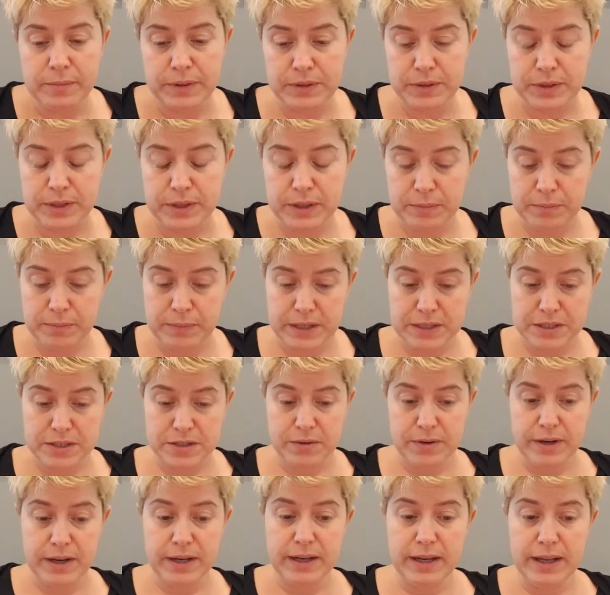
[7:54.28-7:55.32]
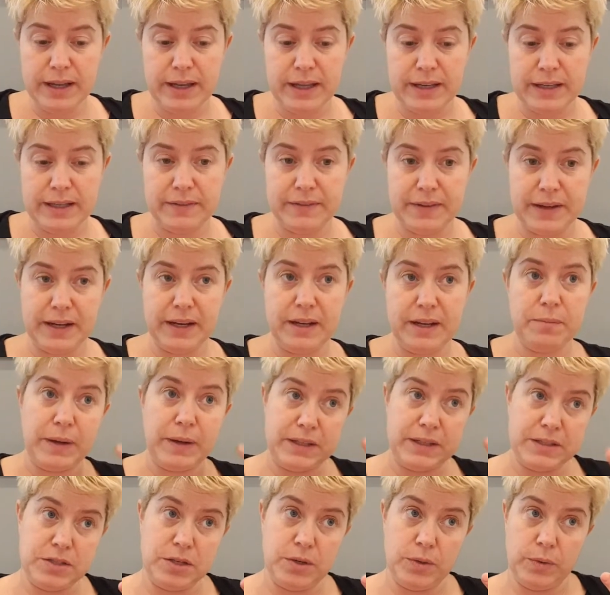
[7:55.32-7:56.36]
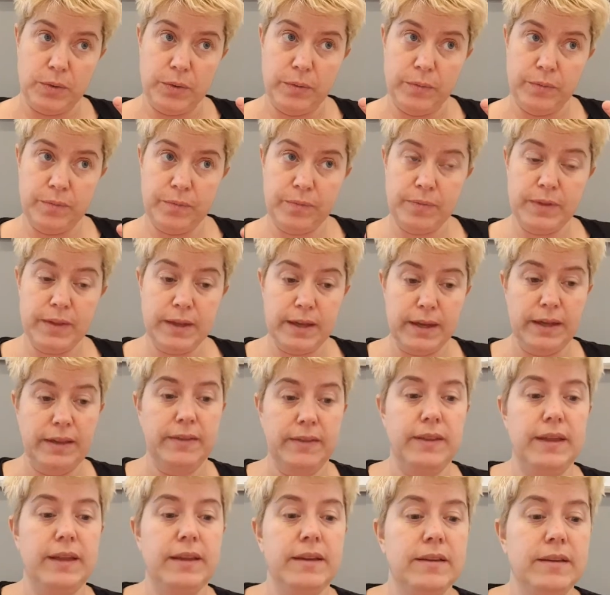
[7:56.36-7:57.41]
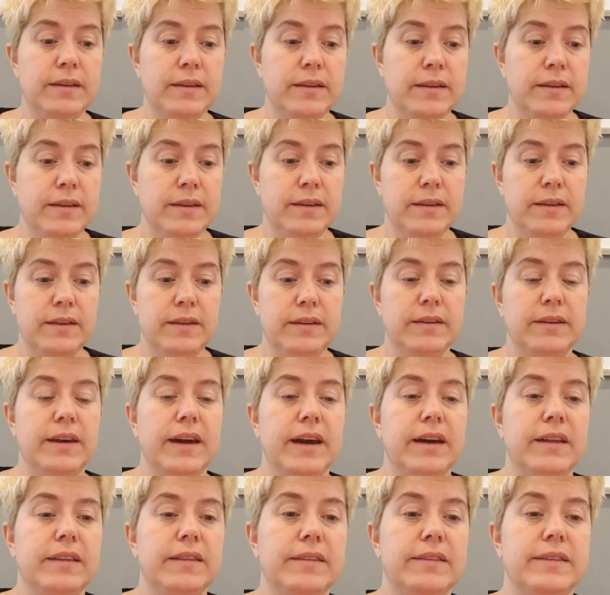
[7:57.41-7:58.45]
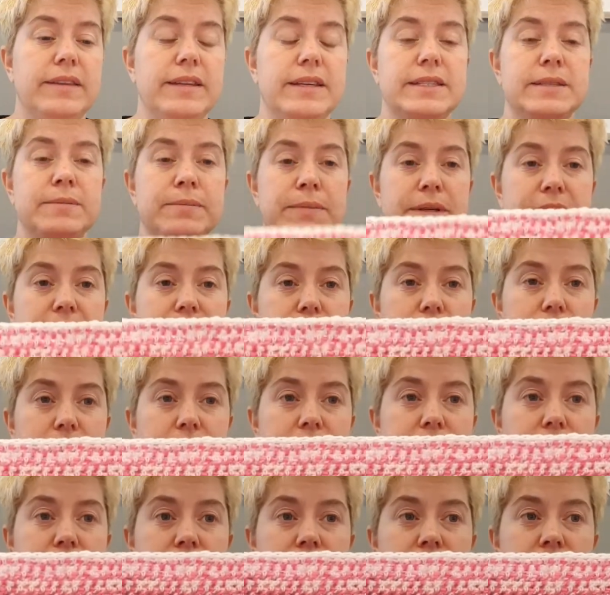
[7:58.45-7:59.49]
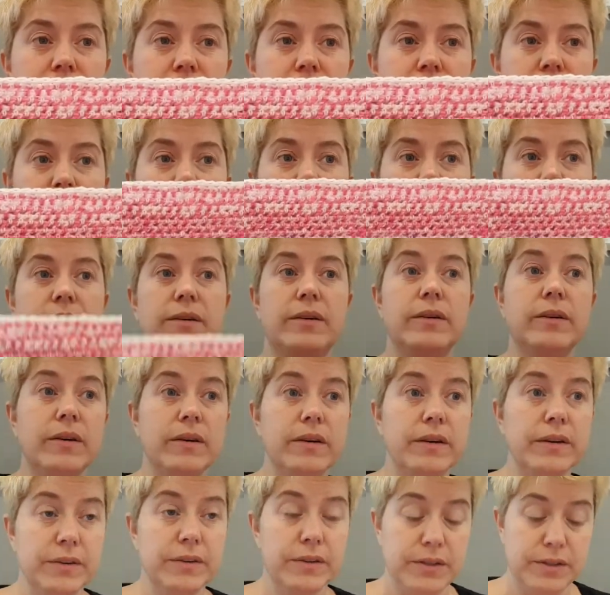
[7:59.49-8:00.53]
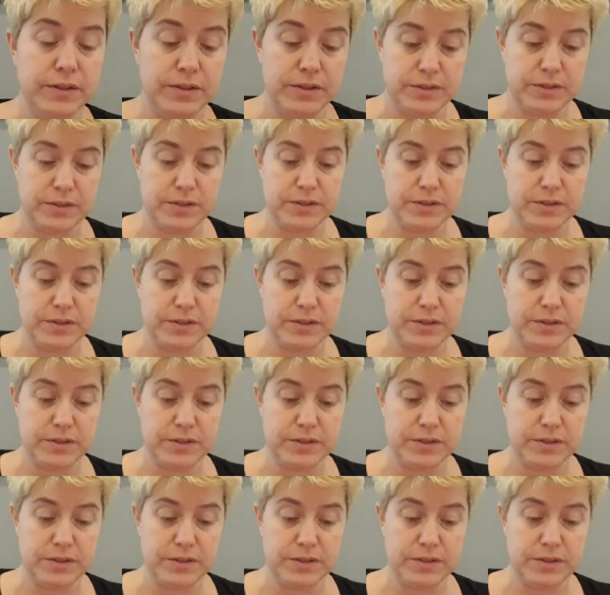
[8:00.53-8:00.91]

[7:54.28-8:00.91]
But you can measure it and divide it by 2. And then you got this measurement. Or you can